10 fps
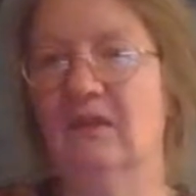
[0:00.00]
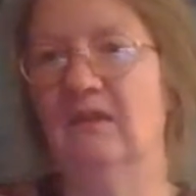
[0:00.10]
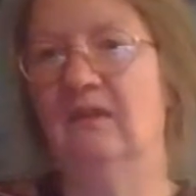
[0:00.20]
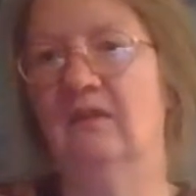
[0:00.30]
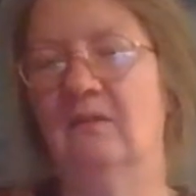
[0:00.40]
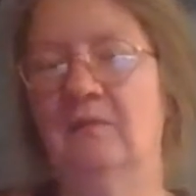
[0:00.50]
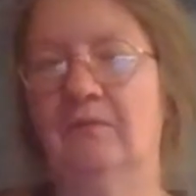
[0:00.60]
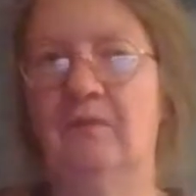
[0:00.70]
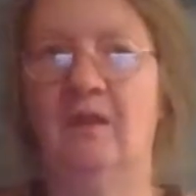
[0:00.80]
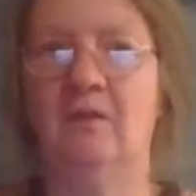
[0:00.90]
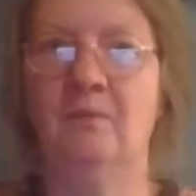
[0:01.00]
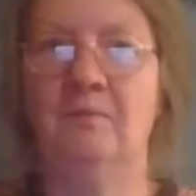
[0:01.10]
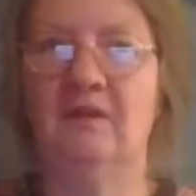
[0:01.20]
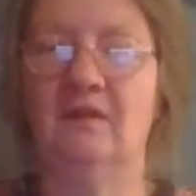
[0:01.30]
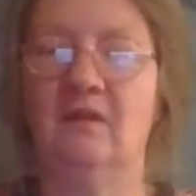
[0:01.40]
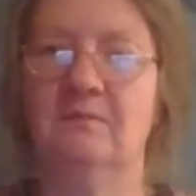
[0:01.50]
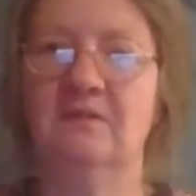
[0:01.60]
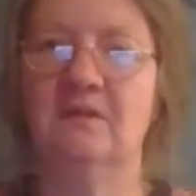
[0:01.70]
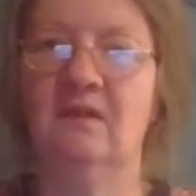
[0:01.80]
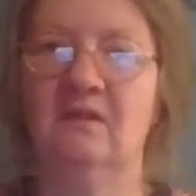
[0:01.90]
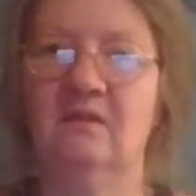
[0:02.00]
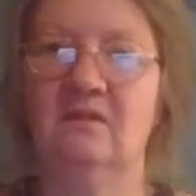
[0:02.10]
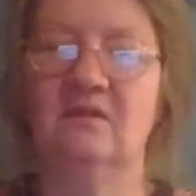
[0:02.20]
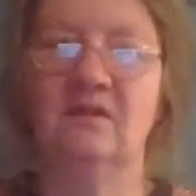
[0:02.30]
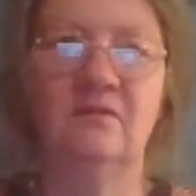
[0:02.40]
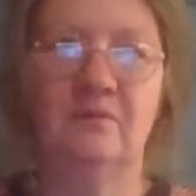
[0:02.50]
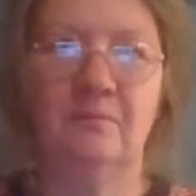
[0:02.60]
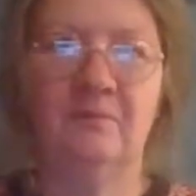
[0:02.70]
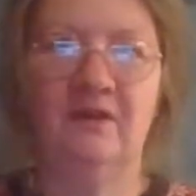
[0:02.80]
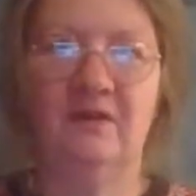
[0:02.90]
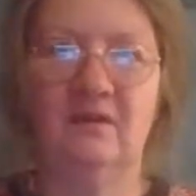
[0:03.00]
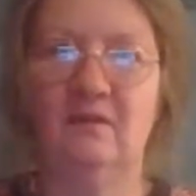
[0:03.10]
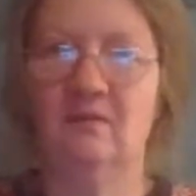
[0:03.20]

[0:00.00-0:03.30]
here in Denmark, our milk comes in Tetra brick